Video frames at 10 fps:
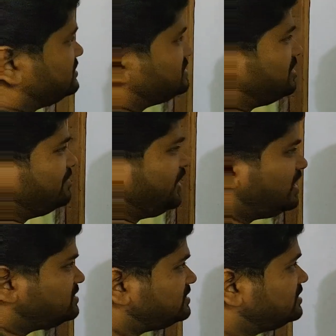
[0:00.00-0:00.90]
this coming
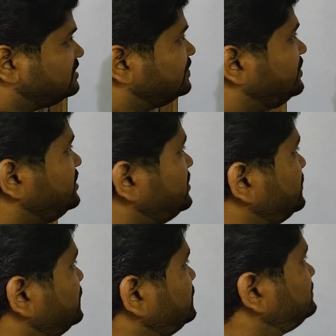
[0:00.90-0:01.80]
as
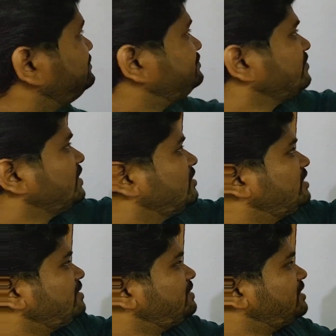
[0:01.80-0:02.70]
vq.
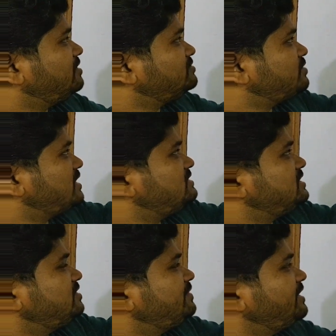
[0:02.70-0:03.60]
Okay, v comes to
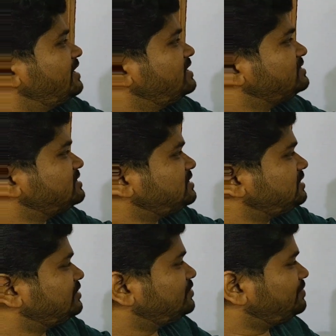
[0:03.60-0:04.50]
outside of
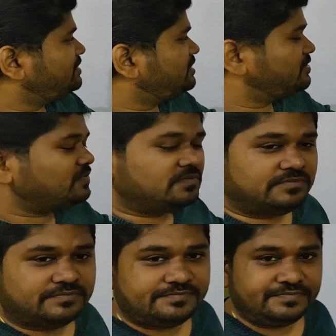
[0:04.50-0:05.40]
integration, q,
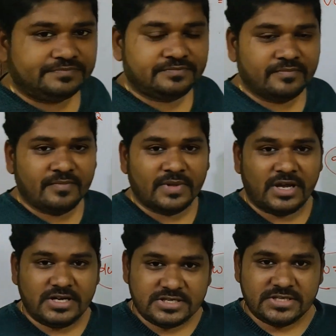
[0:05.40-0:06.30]
vq.
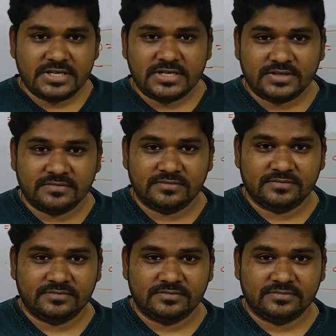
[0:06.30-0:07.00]
Understand?